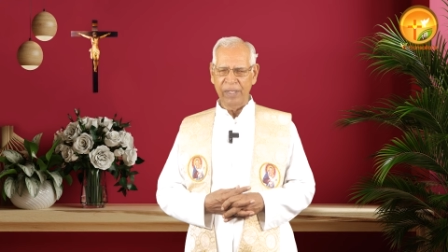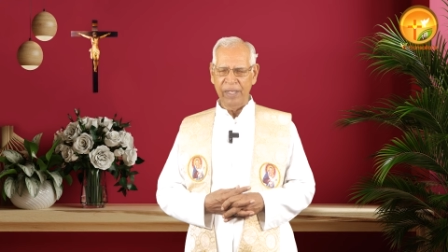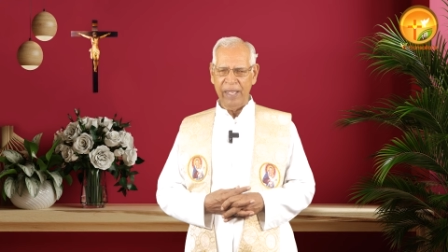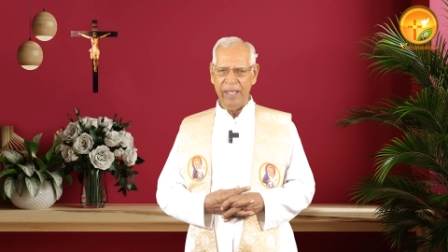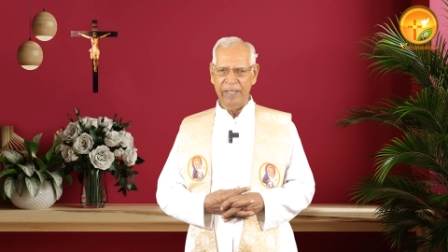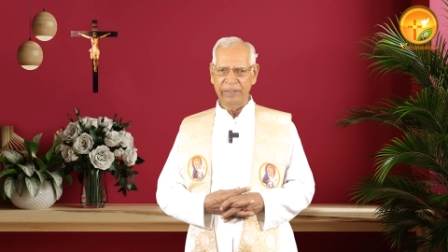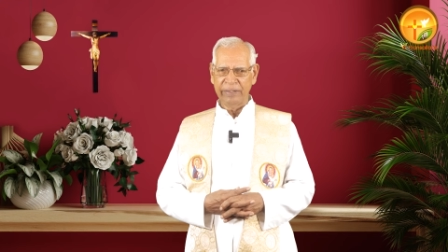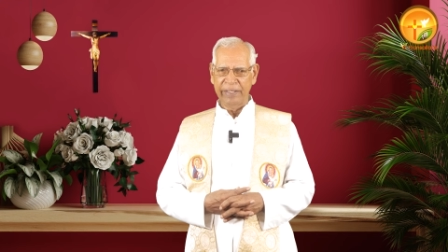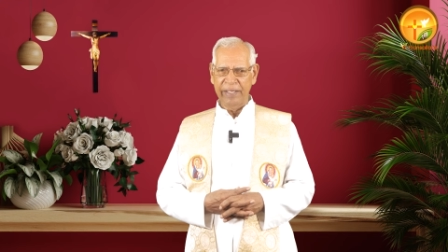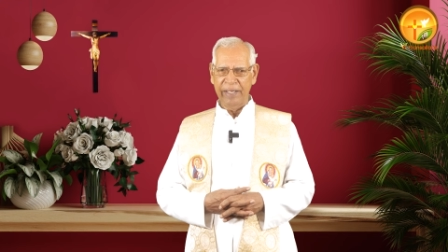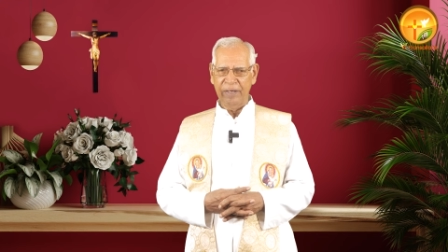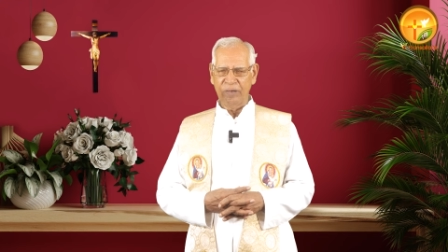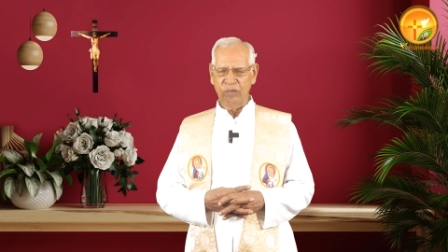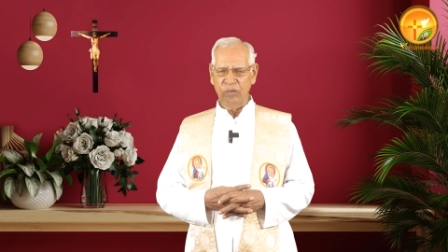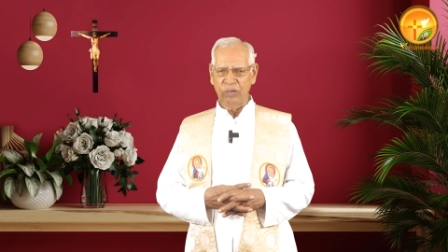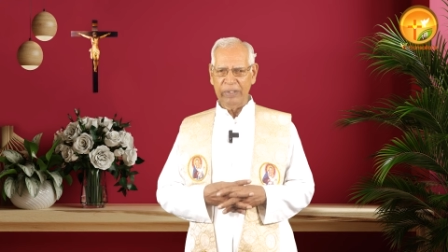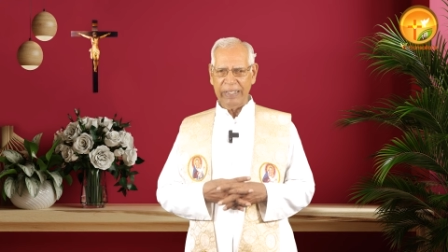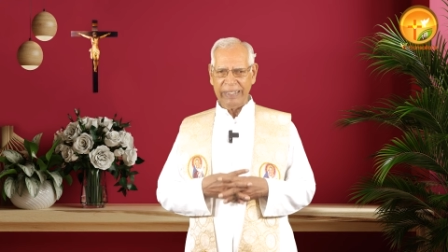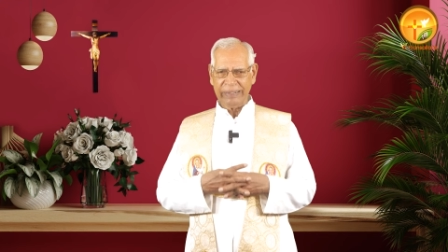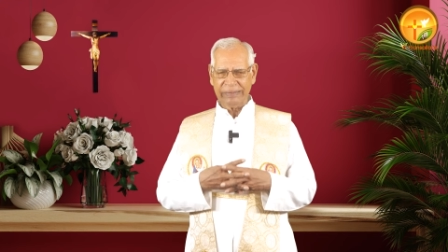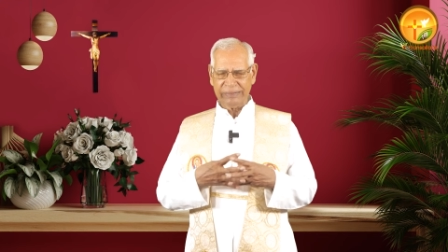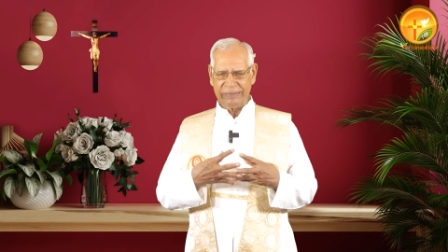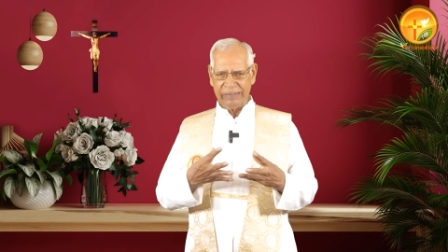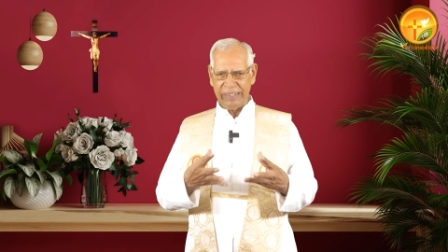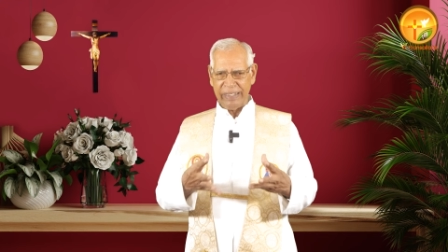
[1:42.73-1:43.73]
And the
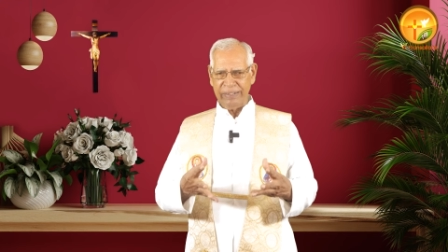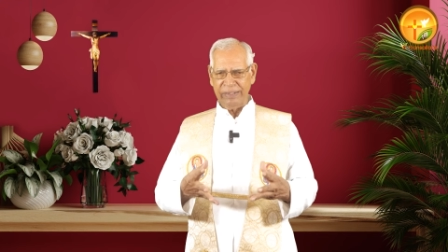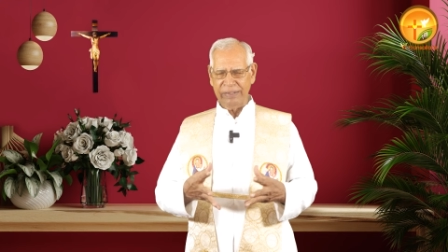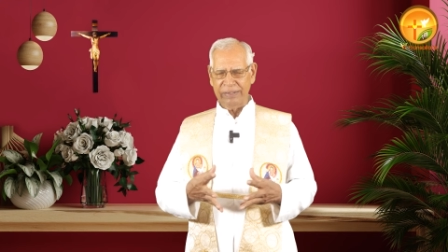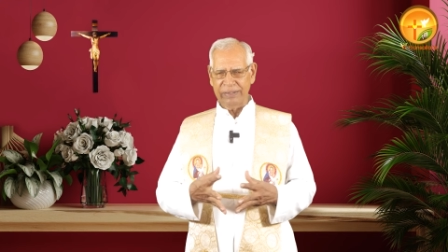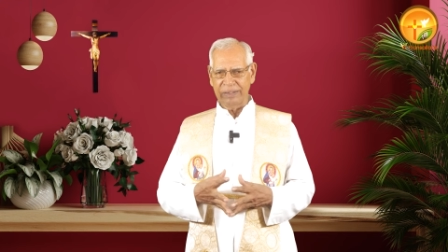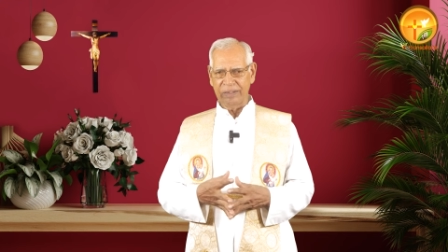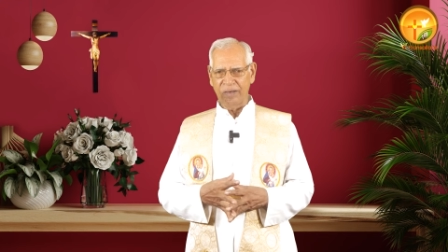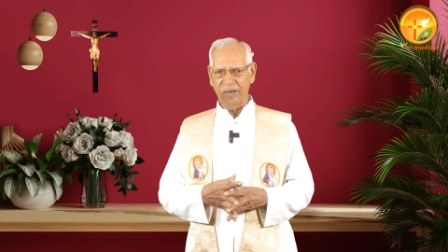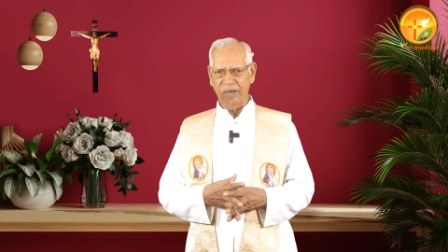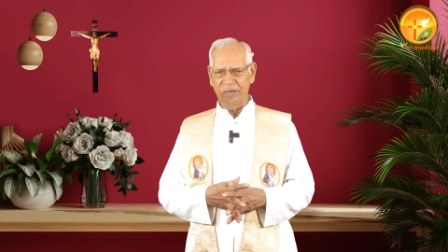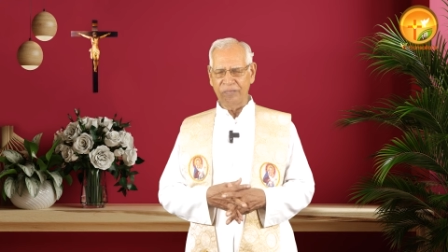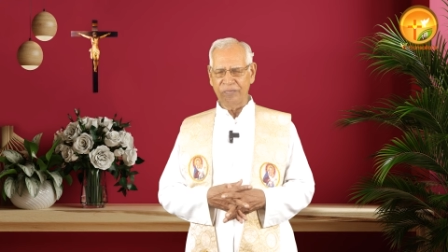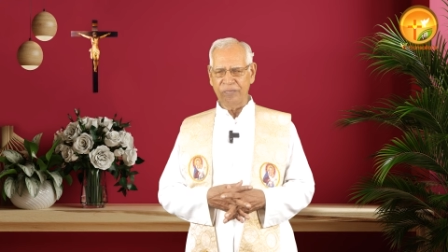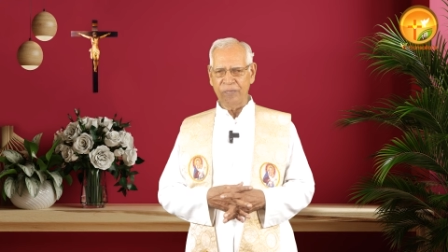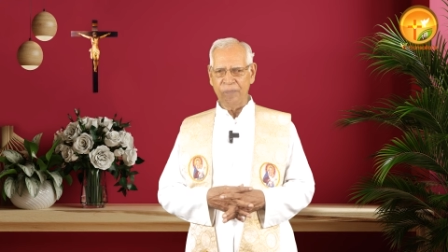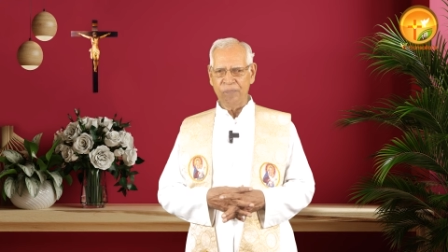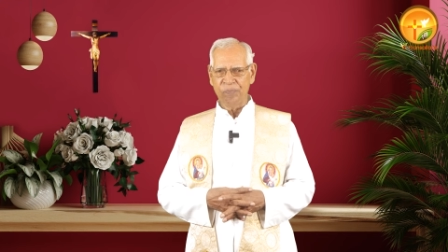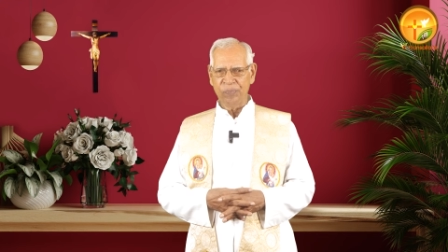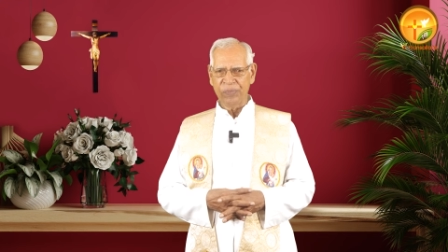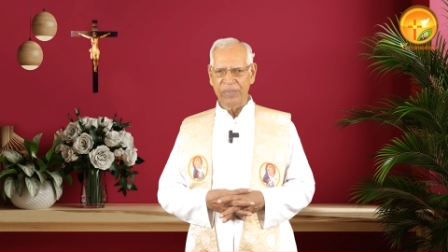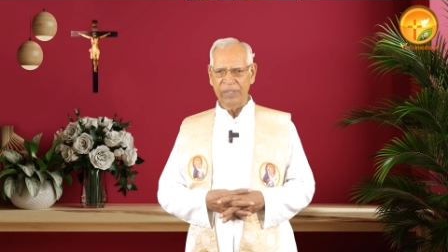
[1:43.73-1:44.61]
extent of